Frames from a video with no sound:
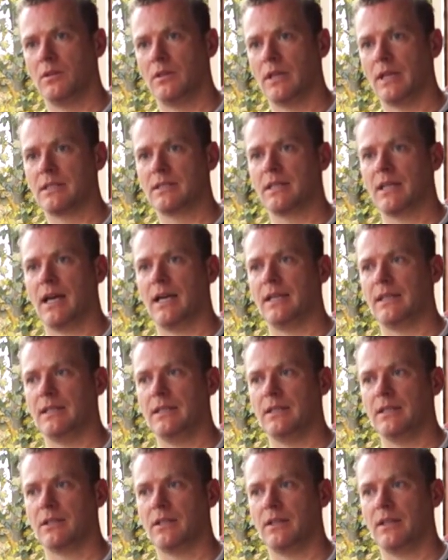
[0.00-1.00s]
this guy
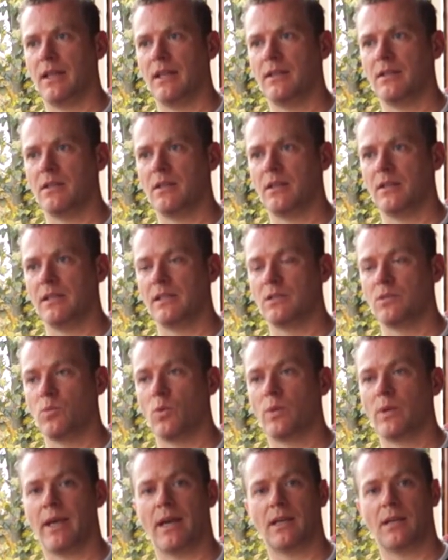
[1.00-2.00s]
here at the end of the leads
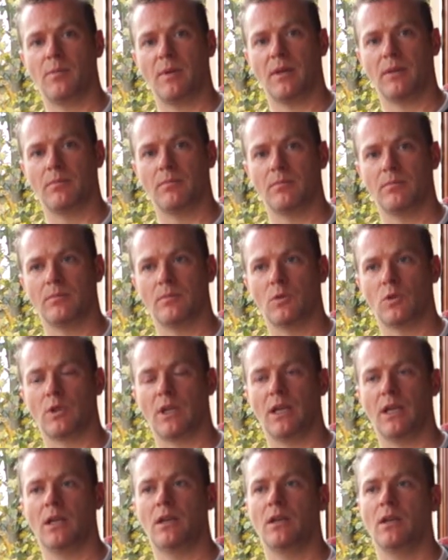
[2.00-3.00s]
will kick me,
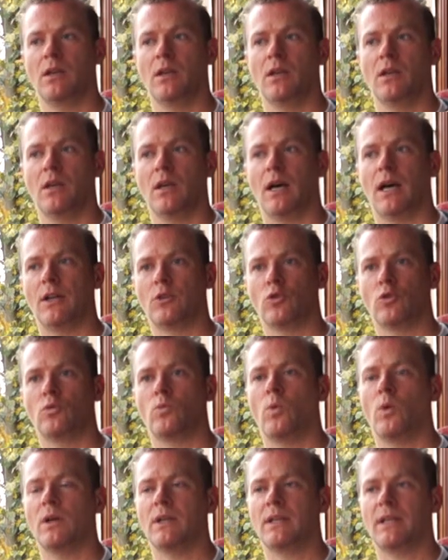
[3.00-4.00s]
okay? I
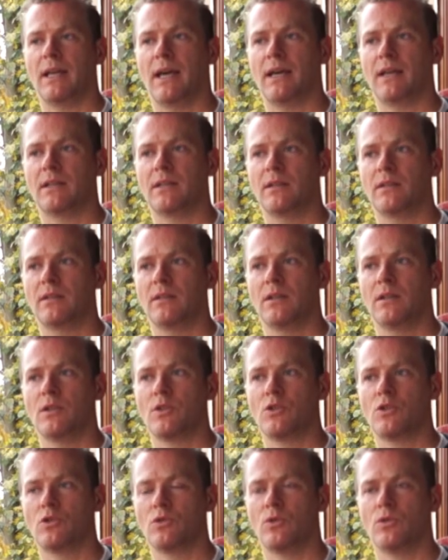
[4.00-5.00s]
don't want kicked,
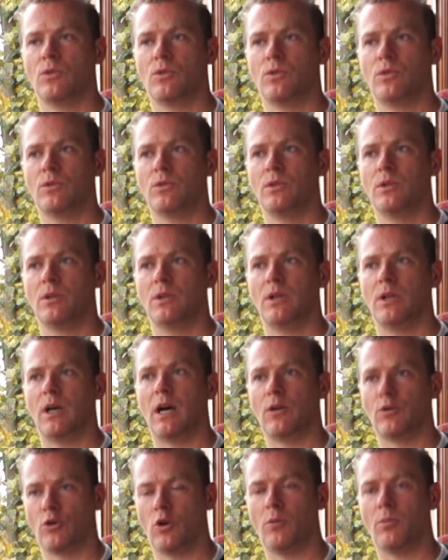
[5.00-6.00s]
so
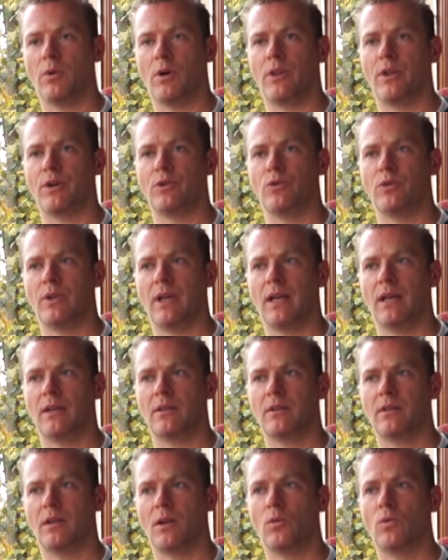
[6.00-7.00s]
I'll not bother doing
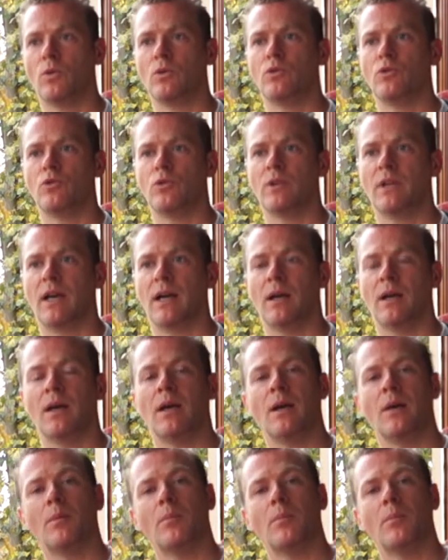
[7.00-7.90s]
anything, I won't do that.